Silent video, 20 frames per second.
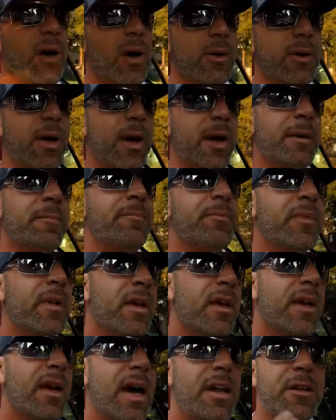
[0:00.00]
Okay.
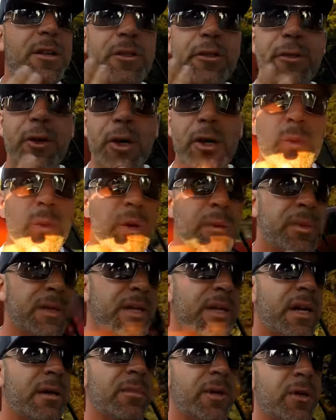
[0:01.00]
And the third
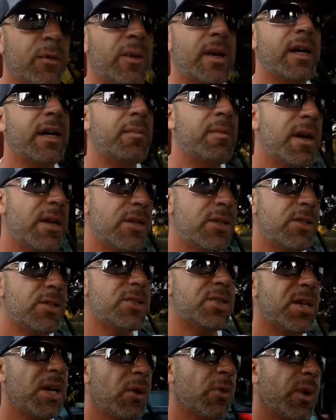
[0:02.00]
woman that I'm gonna recommend that you
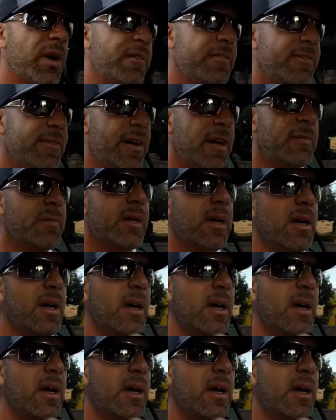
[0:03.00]
stay away from